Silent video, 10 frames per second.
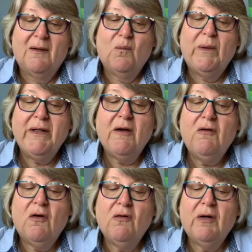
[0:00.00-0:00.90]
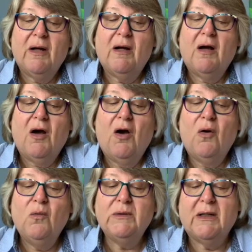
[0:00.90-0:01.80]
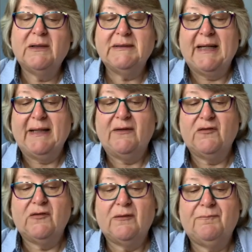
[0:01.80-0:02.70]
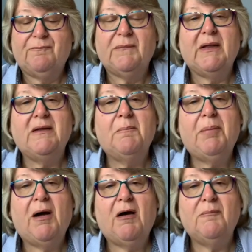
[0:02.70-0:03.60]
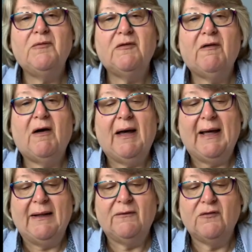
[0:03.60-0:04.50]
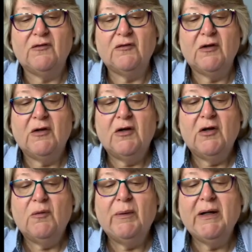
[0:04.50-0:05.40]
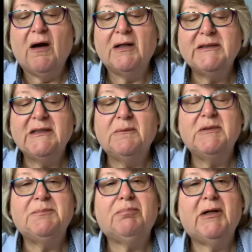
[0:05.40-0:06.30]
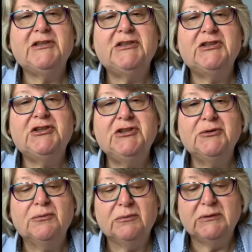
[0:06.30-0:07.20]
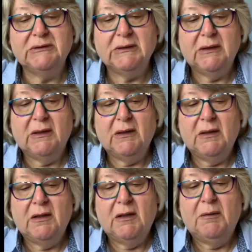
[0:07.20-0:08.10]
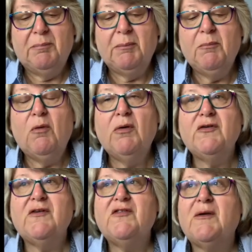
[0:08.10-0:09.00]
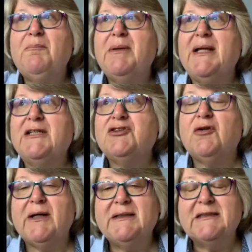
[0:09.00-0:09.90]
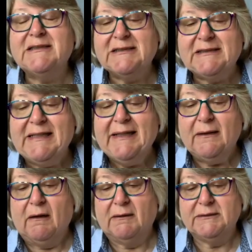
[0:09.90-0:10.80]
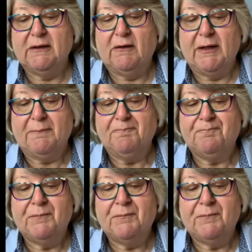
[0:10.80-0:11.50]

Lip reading: We no longer hold our days in the palms of our hands, regarding them as precious jewels, but more as if somebody is trying to steal our time,